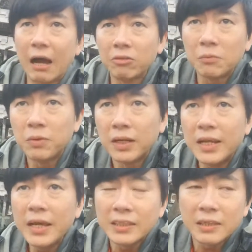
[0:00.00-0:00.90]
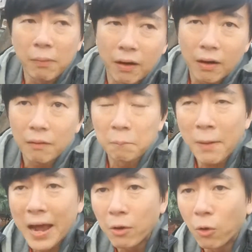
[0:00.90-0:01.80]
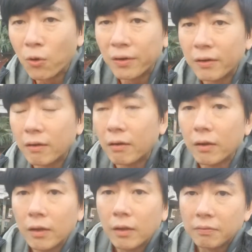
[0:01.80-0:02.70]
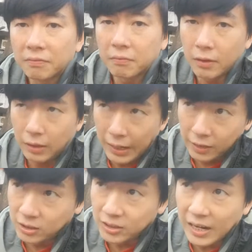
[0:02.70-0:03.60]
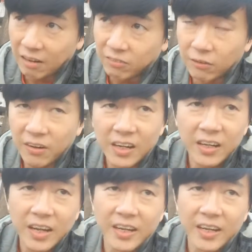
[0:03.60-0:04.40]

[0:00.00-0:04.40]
Ultimately, it's about my own energy level rather than